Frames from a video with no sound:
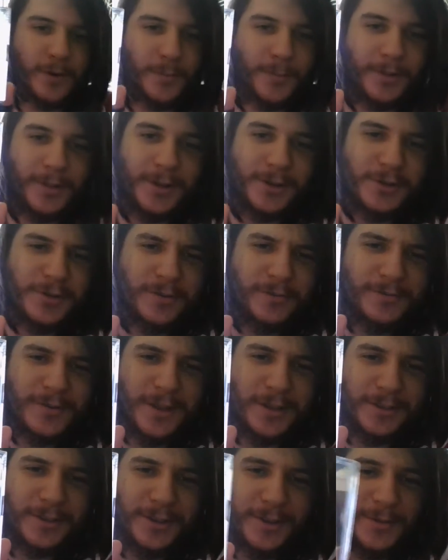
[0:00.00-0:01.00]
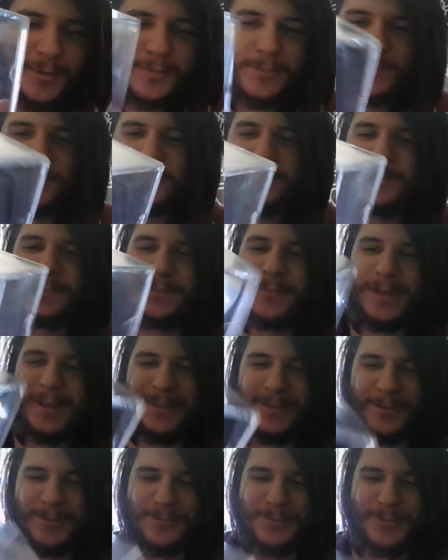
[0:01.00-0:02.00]
my Legend of Zelda.
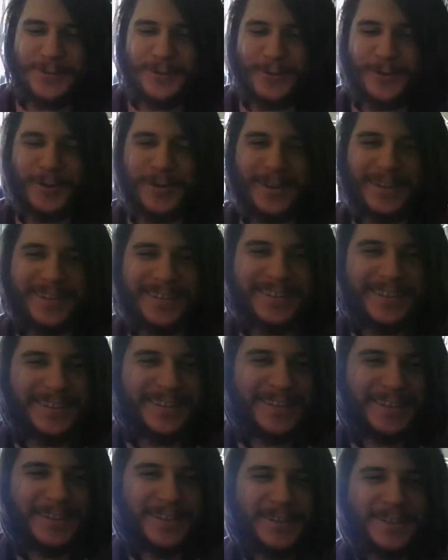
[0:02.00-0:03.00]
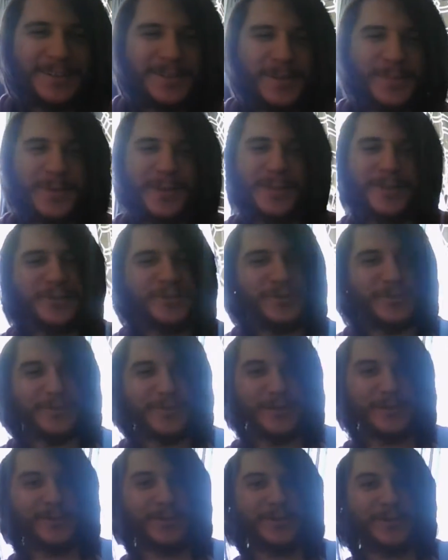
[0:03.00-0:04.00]
It's not my Legend of
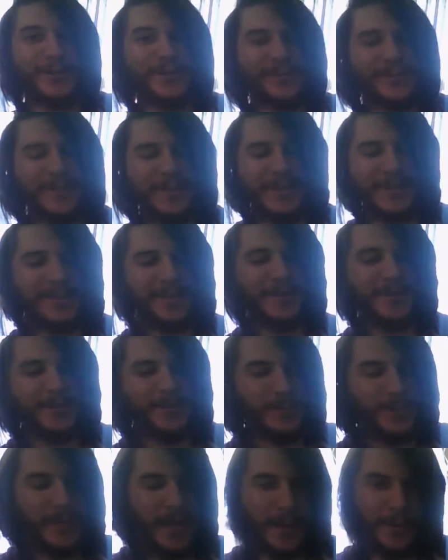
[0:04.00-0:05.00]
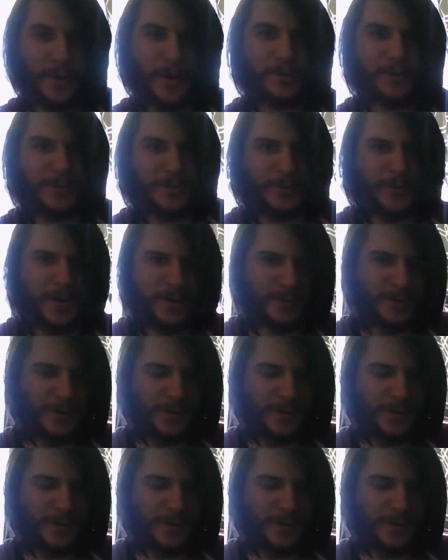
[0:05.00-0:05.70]
Zelda cards. They probably do have